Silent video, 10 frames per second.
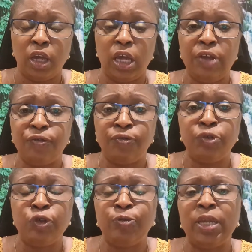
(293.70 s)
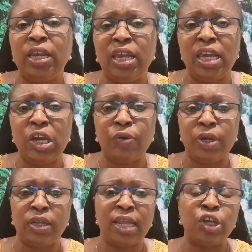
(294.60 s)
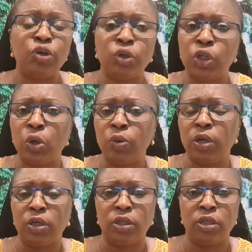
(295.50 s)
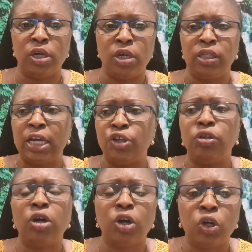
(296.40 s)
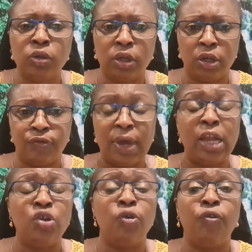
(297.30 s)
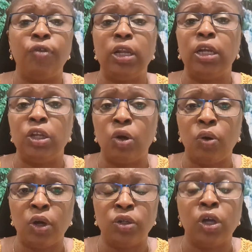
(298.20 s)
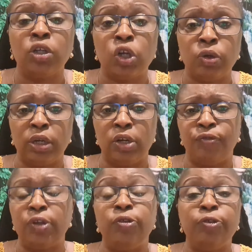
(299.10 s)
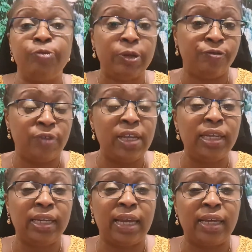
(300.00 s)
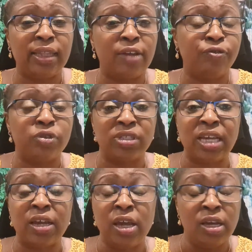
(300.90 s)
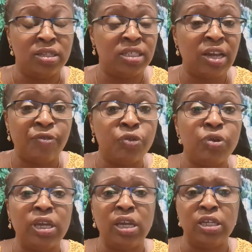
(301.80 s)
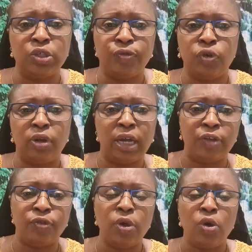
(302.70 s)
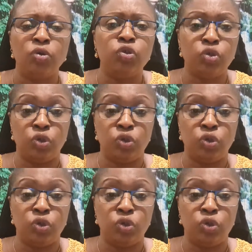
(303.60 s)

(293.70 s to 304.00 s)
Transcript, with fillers: If you've been hearing that you're no good, that you're not good enough, and you're feeling not good enough, and you've been feeling like that for several years of your life, do